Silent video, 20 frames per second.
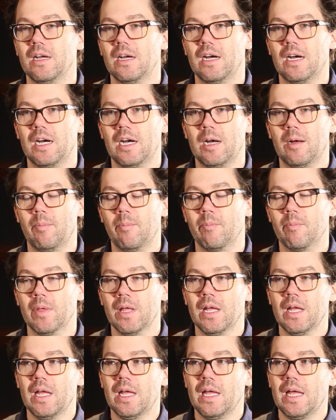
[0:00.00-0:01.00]
and
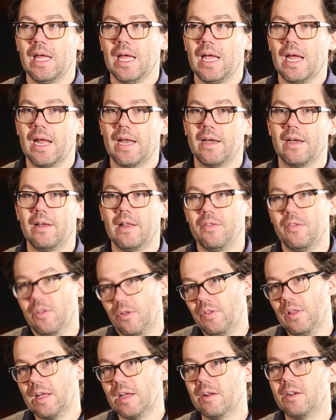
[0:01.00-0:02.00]

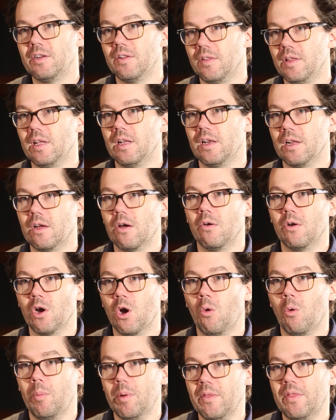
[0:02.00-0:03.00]
the link to the
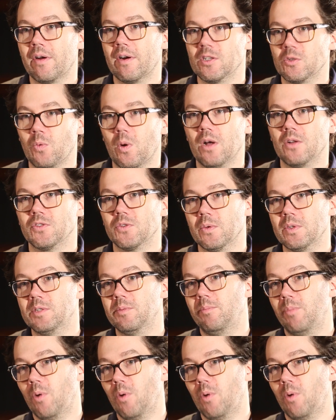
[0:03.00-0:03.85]
Indiegogo will be there as well. So it's